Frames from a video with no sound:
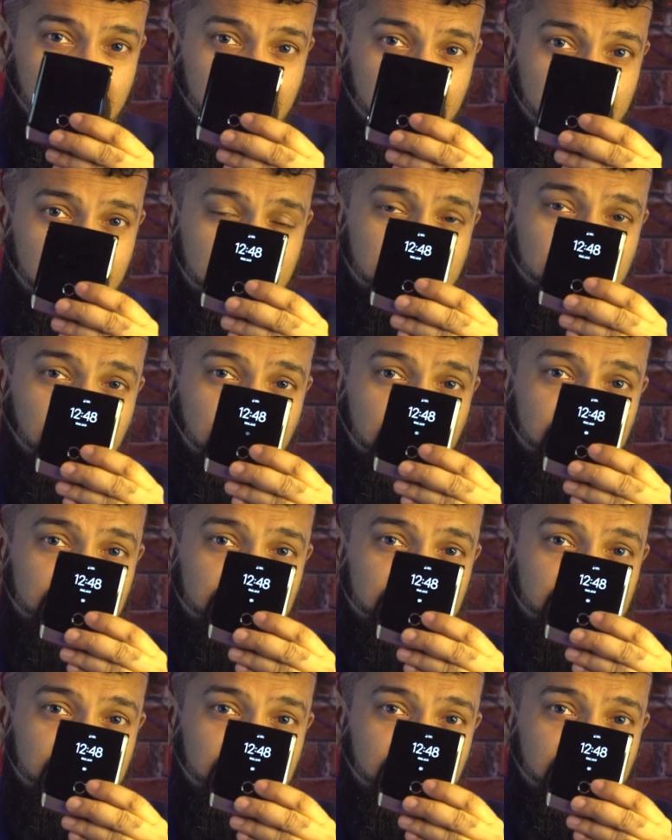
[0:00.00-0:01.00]
This one,
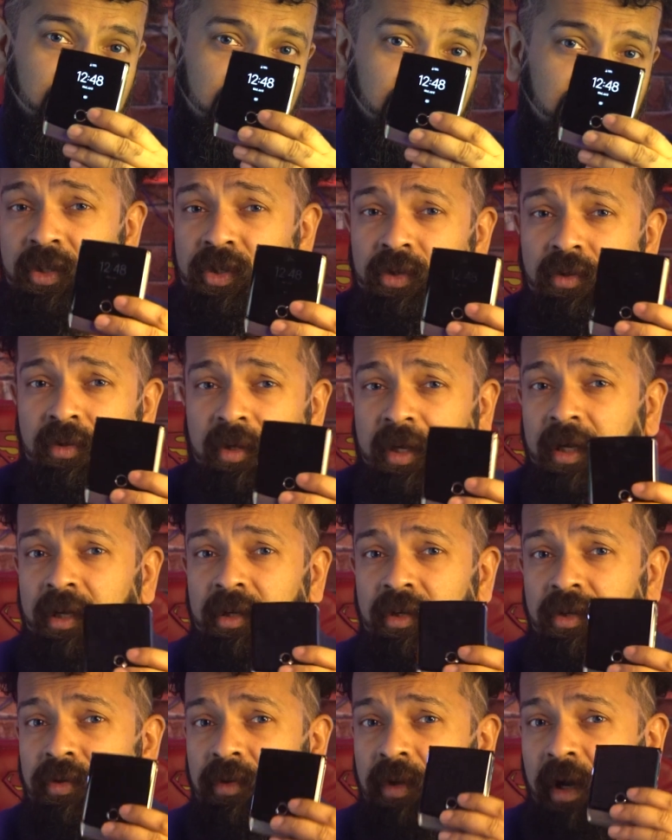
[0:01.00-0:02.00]
you
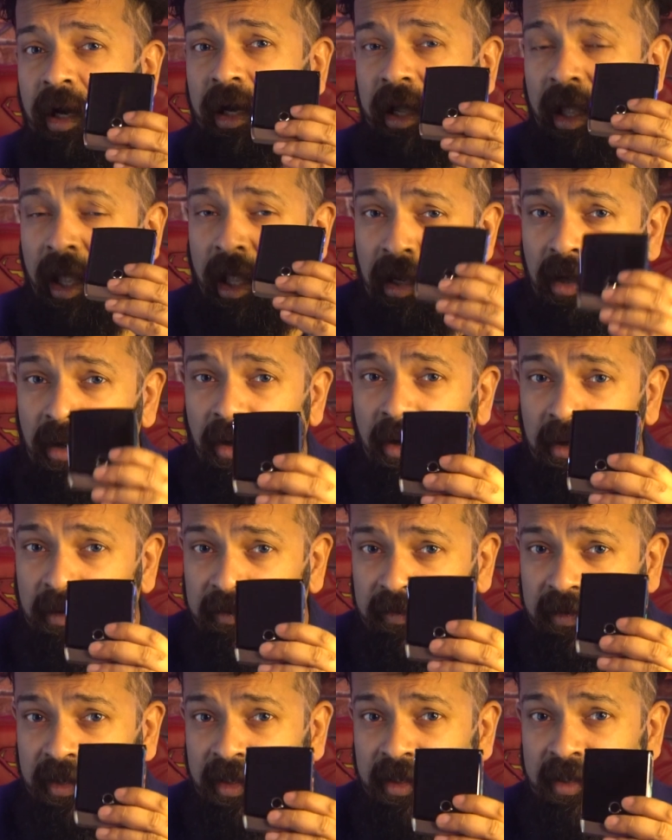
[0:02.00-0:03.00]
can do a hell lot
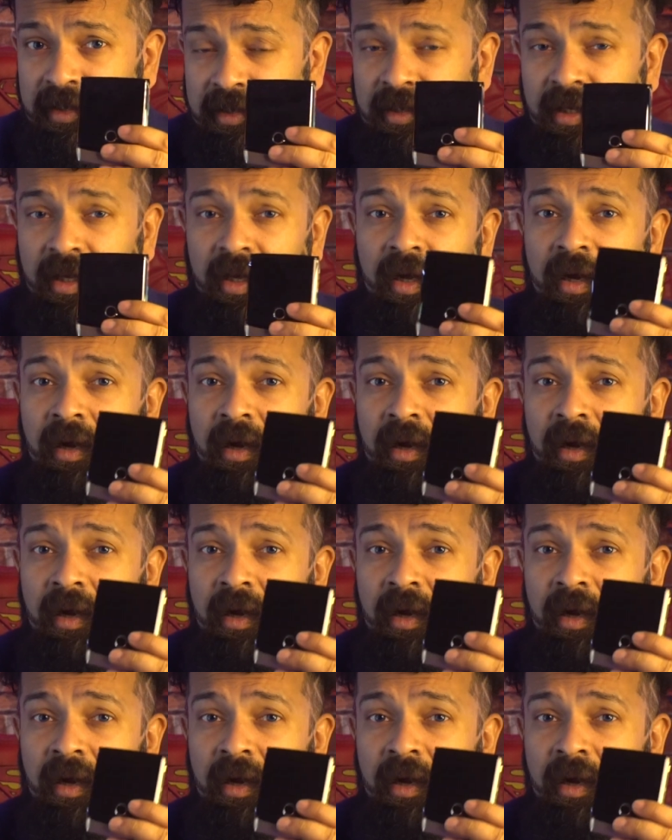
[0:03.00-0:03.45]
of things